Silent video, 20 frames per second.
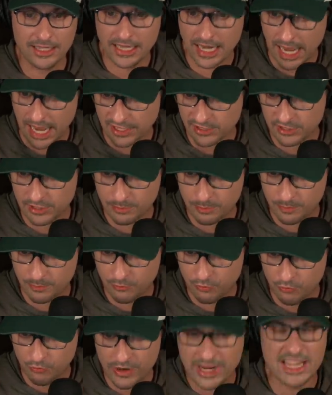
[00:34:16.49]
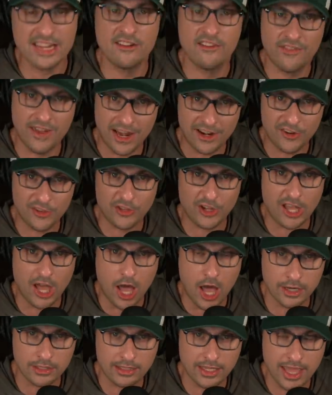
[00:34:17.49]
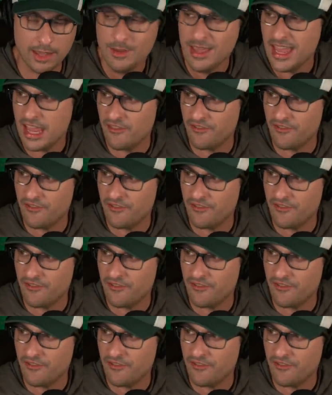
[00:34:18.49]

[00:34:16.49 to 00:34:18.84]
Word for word: It has to reinvent the con game.